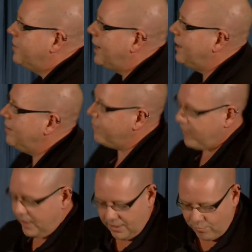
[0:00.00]
negative
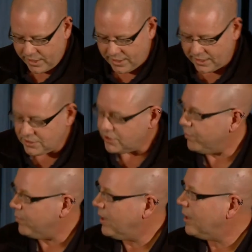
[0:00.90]
and went on
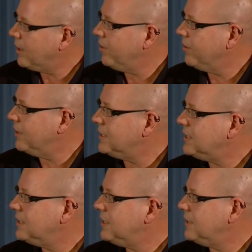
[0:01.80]
to cure his
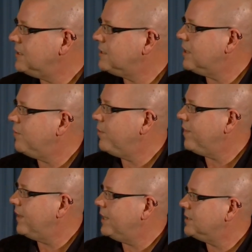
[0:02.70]
disease with
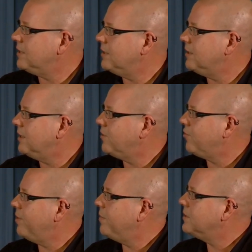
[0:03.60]
linezolid
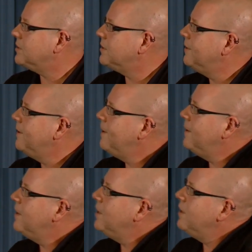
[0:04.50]
treatment.
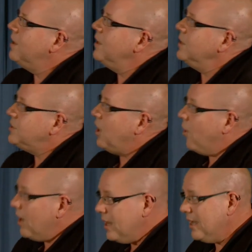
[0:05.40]

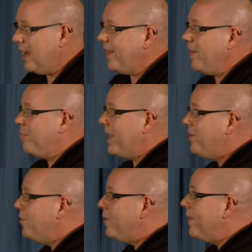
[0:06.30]
So how did the PET
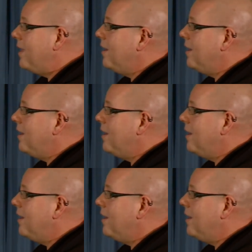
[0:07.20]
do in